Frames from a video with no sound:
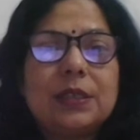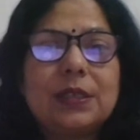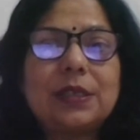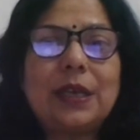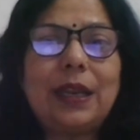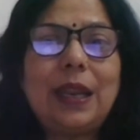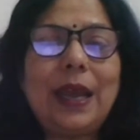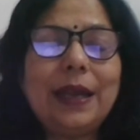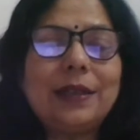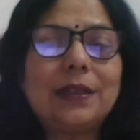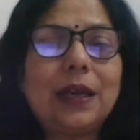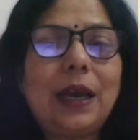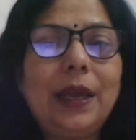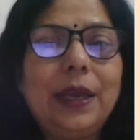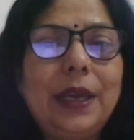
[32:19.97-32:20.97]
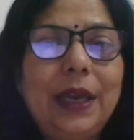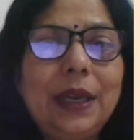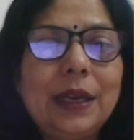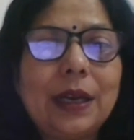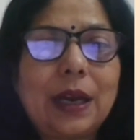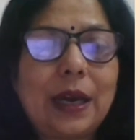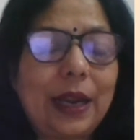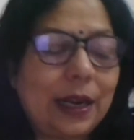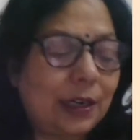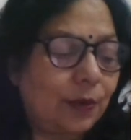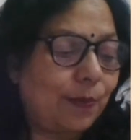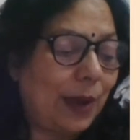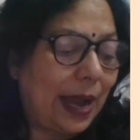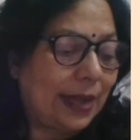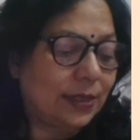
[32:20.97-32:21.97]
Select the incorrect
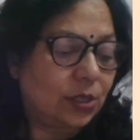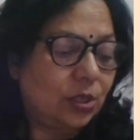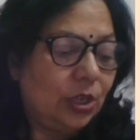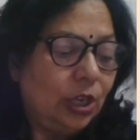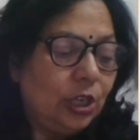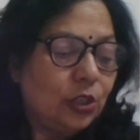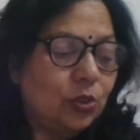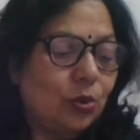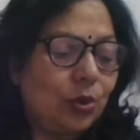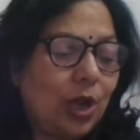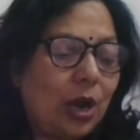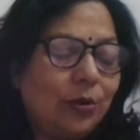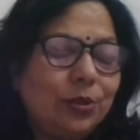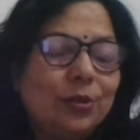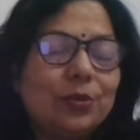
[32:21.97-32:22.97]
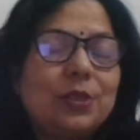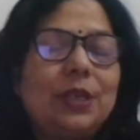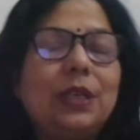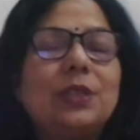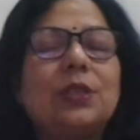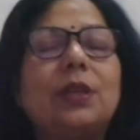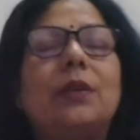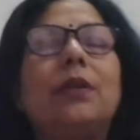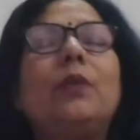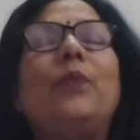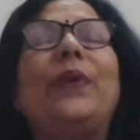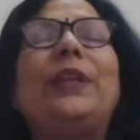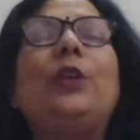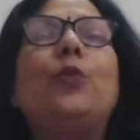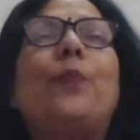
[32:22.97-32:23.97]
match. So now you see, children,
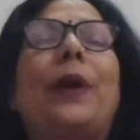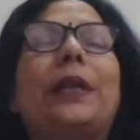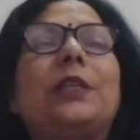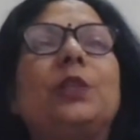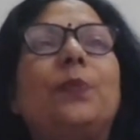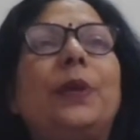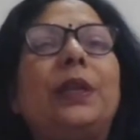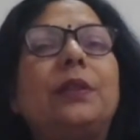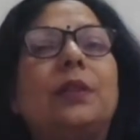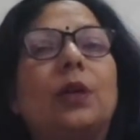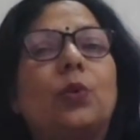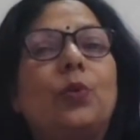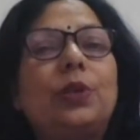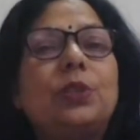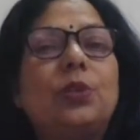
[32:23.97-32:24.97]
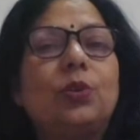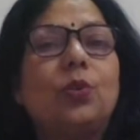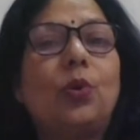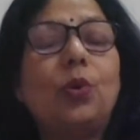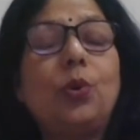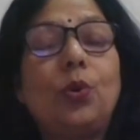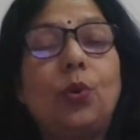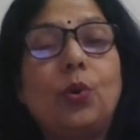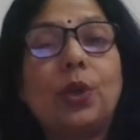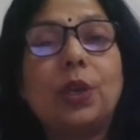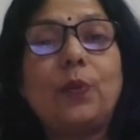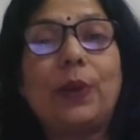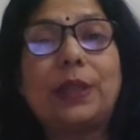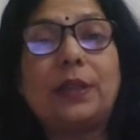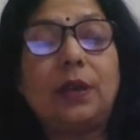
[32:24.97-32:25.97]
when you participate in the quiz, you don't know
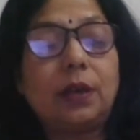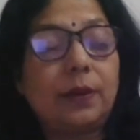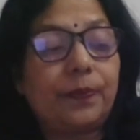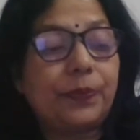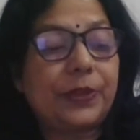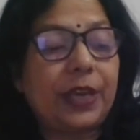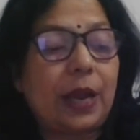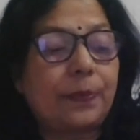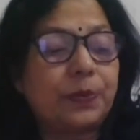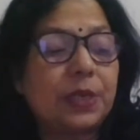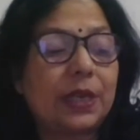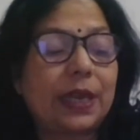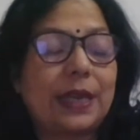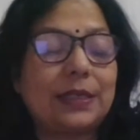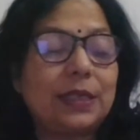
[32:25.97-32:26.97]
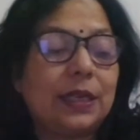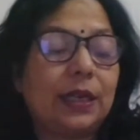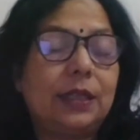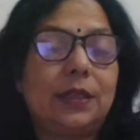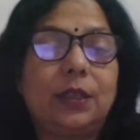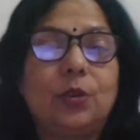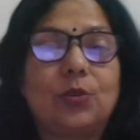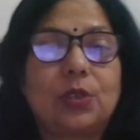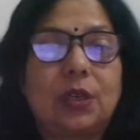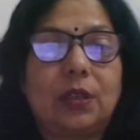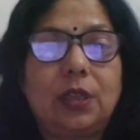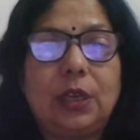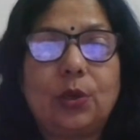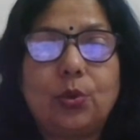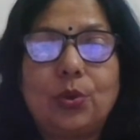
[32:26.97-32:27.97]
ki whether ki aapse kaise galti ho
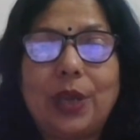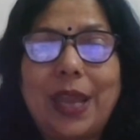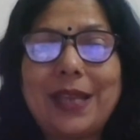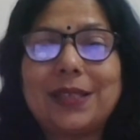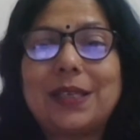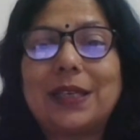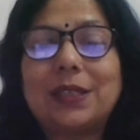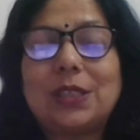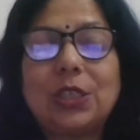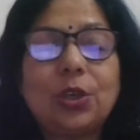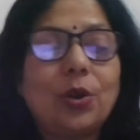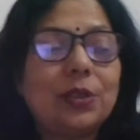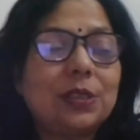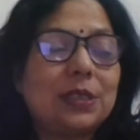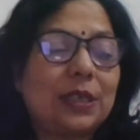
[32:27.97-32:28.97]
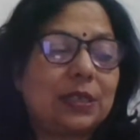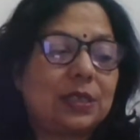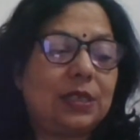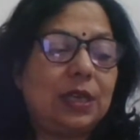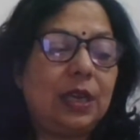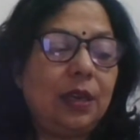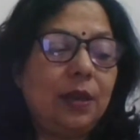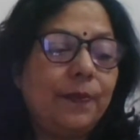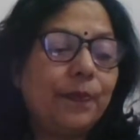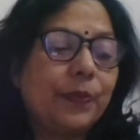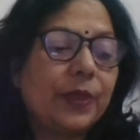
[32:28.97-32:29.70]
sakti hai. To take sixty on sixty